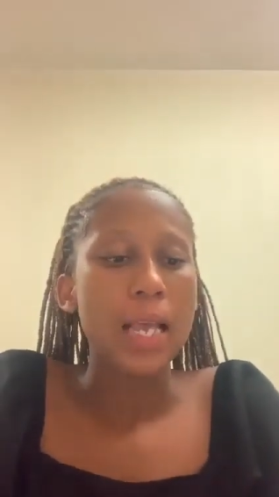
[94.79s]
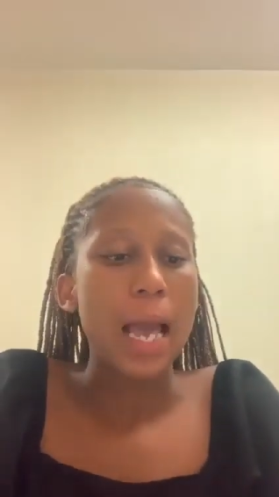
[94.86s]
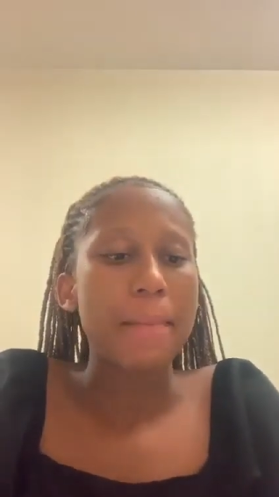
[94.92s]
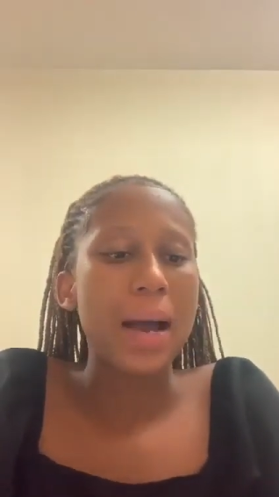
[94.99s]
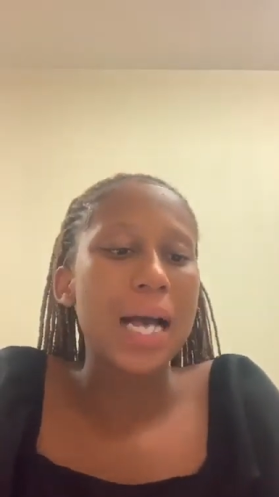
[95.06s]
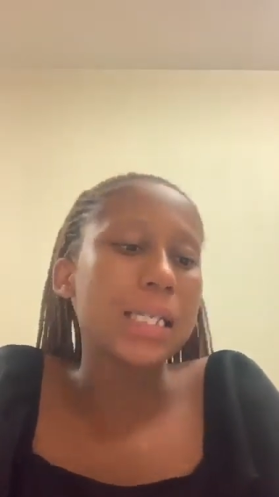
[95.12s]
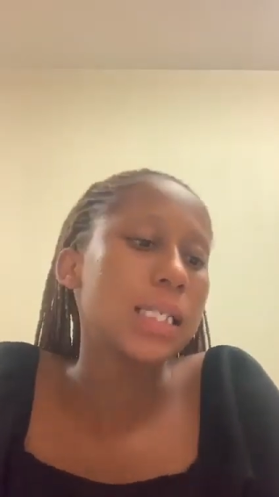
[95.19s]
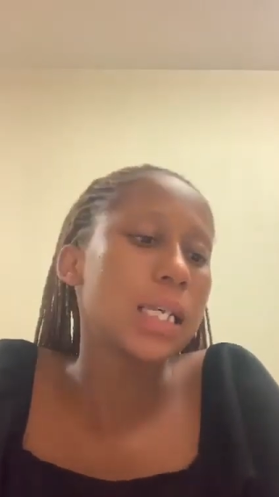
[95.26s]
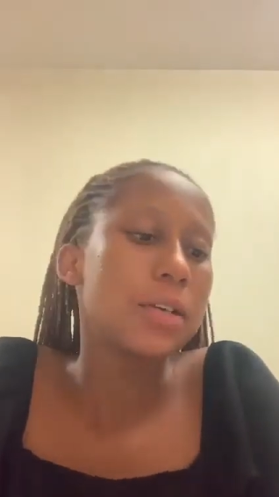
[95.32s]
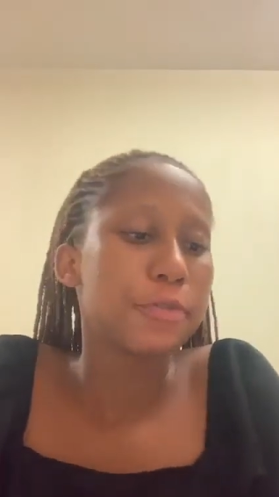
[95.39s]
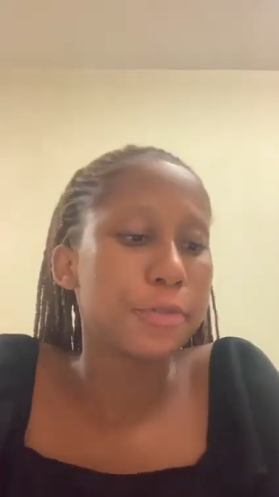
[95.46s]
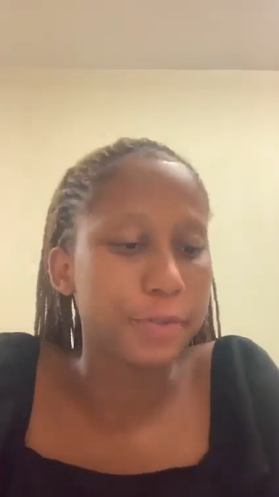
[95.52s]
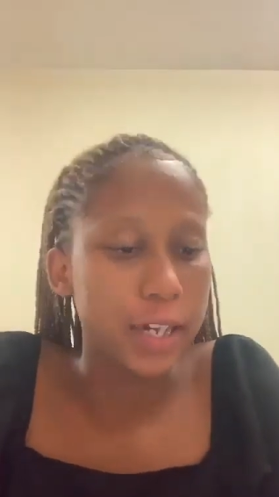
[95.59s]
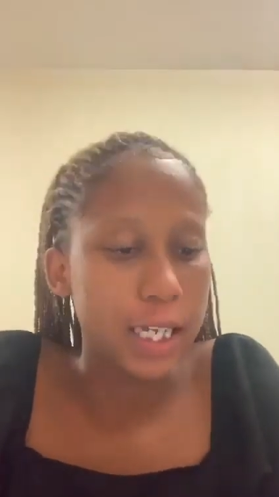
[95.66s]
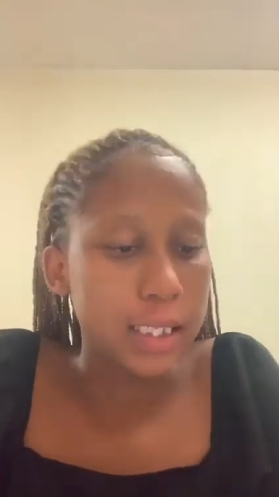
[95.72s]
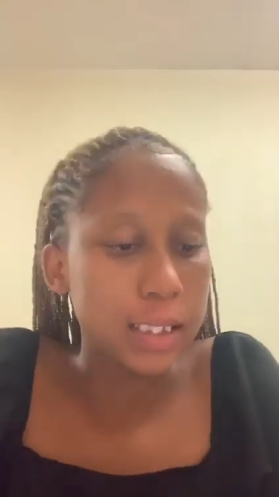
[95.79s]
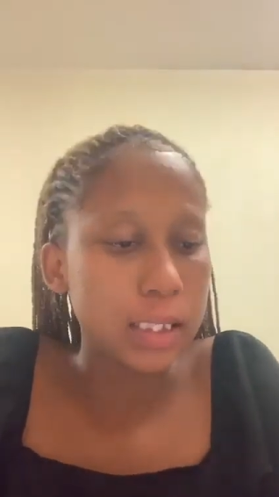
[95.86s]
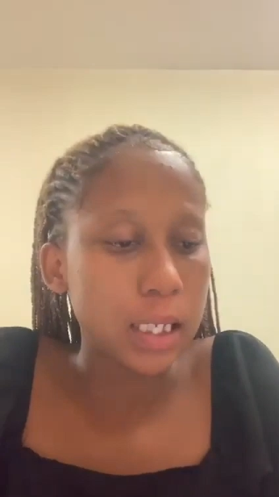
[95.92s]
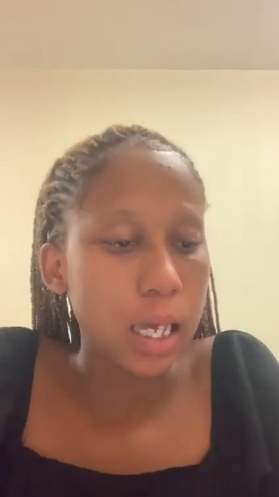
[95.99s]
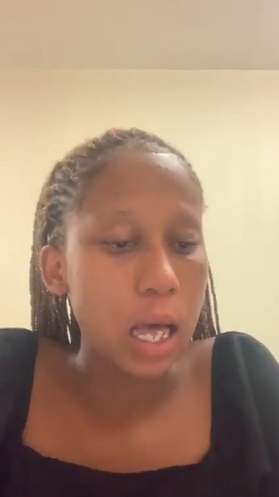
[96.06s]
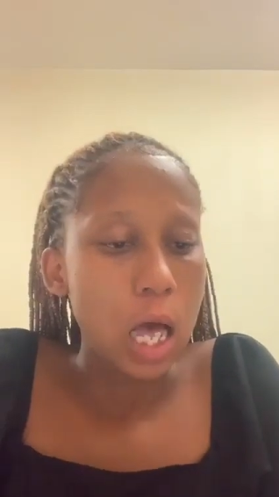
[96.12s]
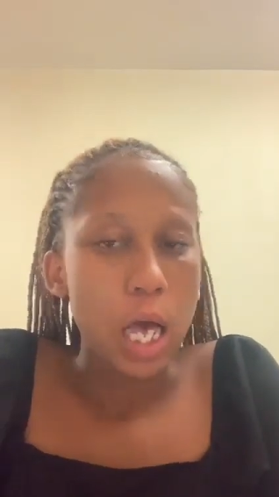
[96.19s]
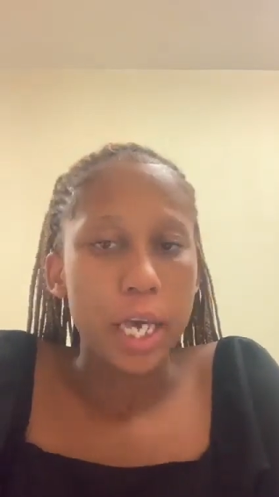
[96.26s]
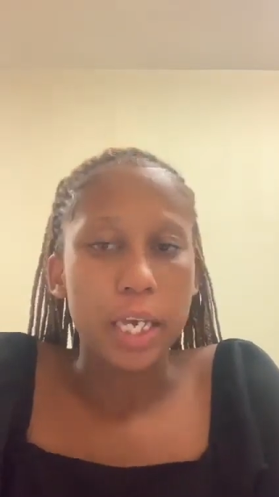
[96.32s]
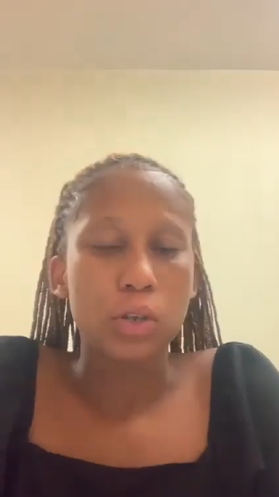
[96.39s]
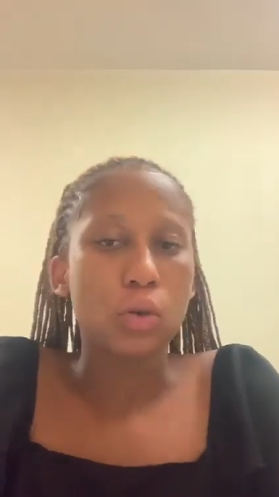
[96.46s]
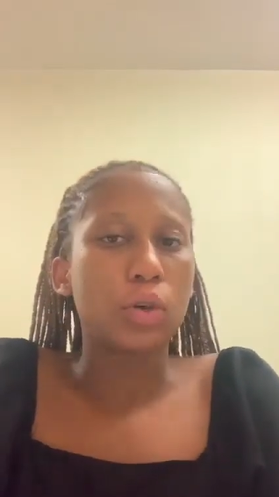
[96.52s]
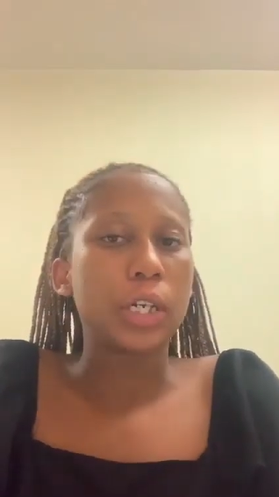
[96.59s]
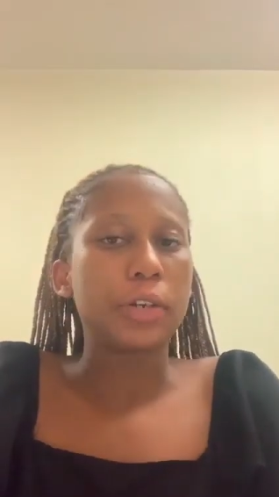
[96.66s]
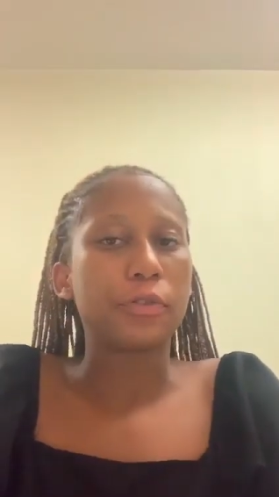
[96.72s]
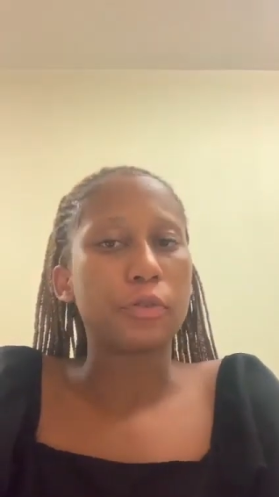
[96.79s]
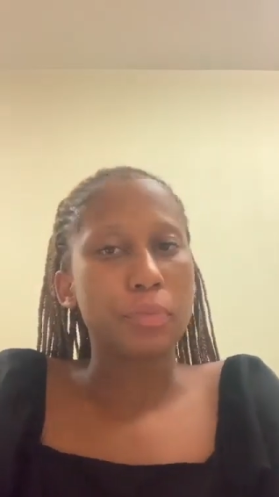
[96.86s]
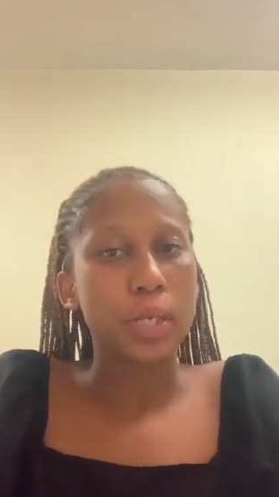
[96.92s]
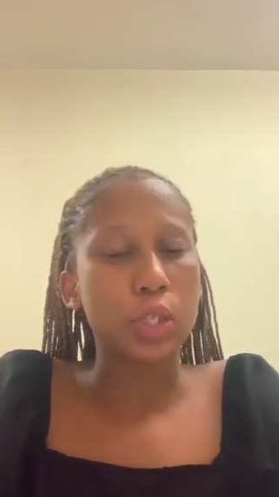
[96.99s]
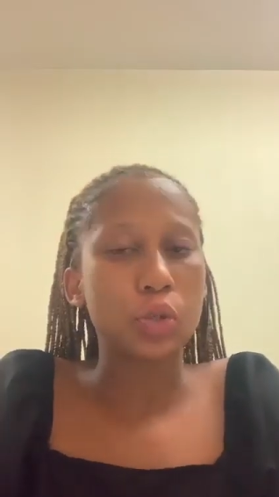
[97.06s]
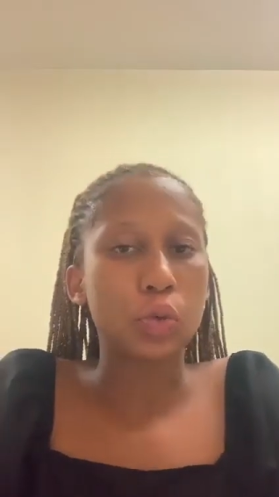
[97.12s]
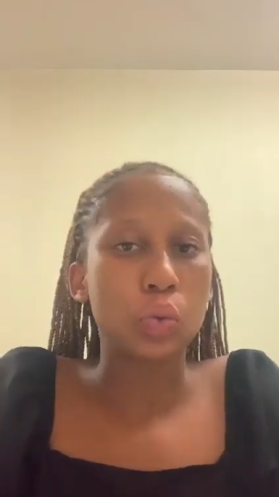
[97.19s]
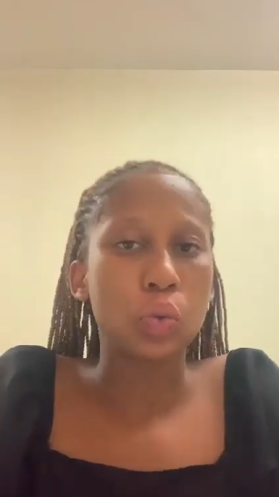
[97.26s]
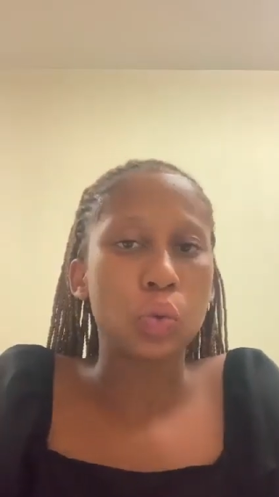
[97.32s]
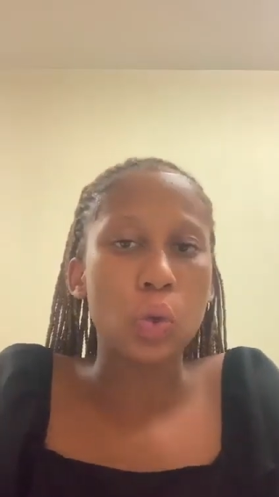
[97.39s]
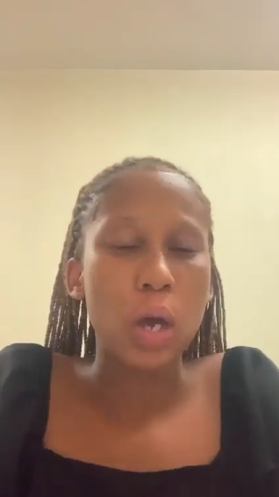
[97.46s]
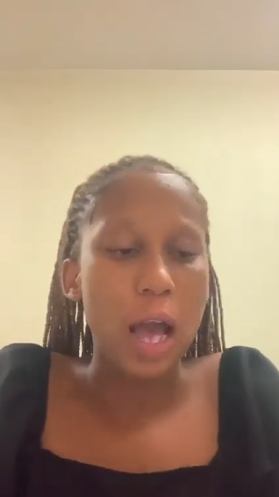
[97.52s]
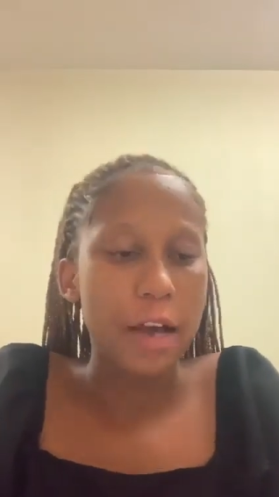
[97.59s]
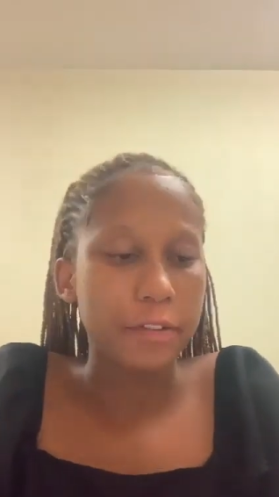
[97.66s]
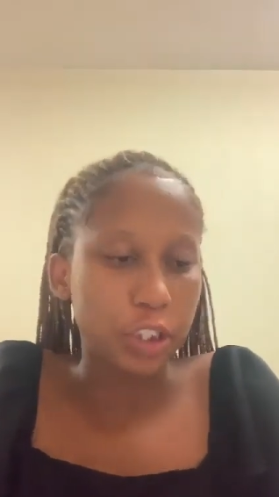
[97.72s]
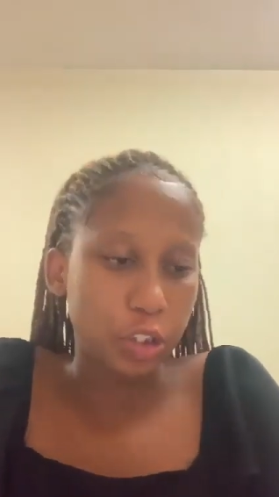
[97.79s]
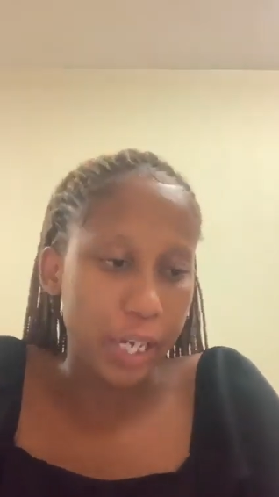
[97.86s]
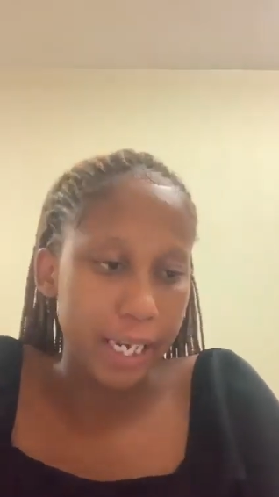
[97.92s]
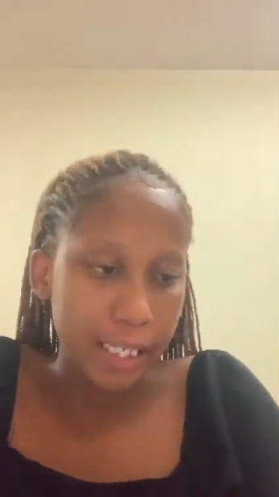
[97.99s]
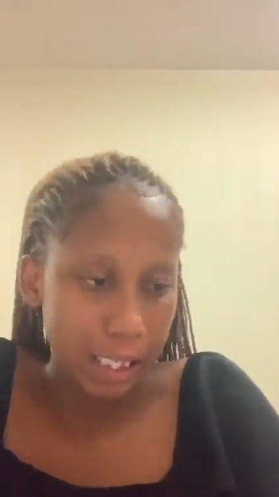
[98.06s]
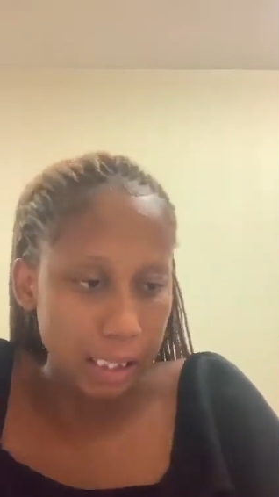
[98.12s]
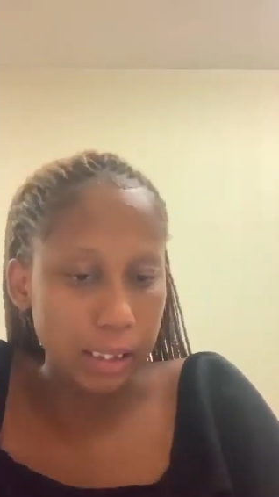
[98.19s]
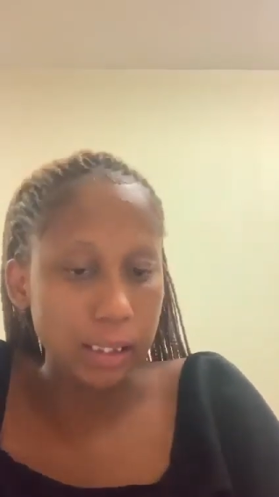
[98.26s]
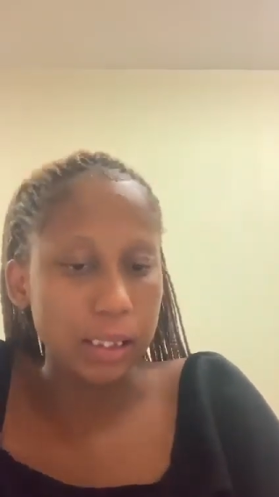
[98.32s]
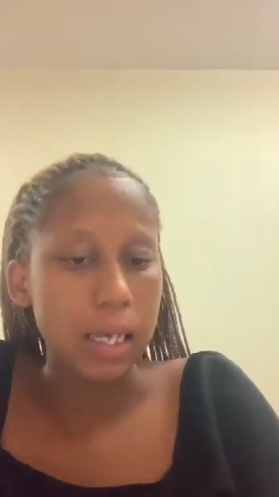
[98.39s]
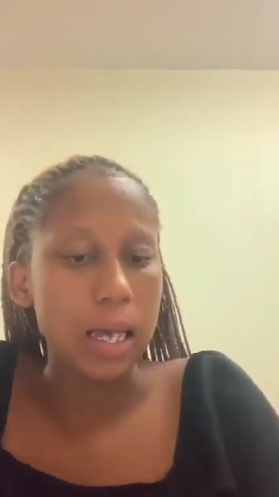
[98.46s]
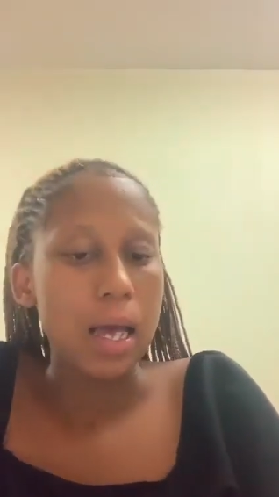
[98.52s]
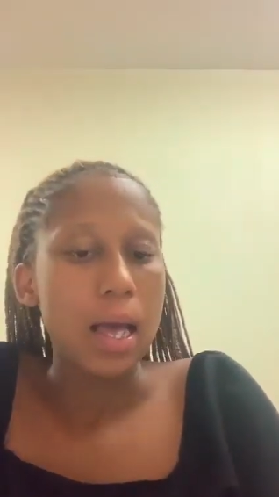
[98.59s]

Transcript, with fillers: I'm asking for funds in order for me to have trainings